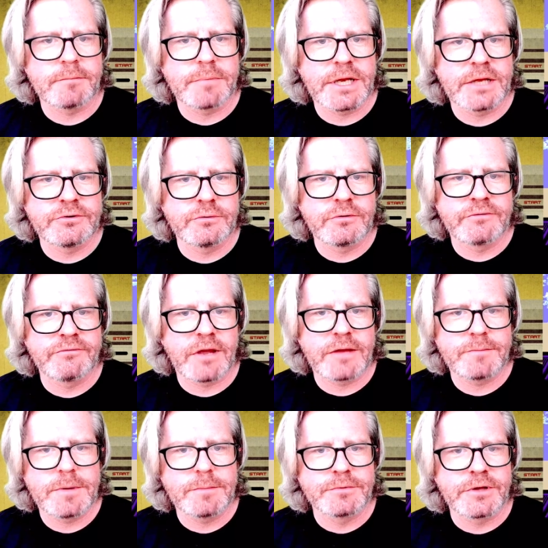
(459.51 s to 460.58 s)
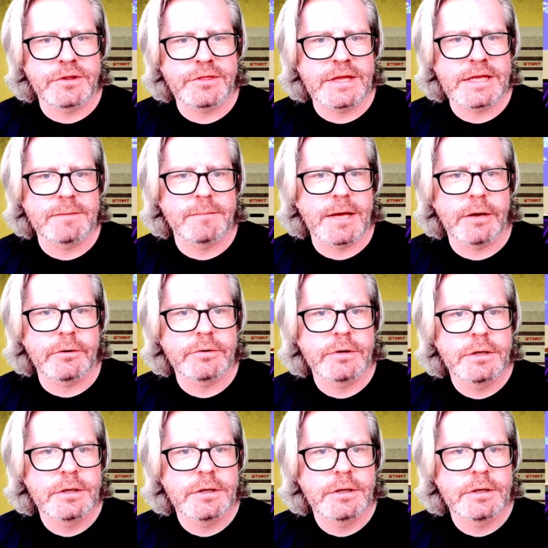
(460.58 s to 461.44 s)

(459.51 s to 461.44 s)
But I do invite people to think about,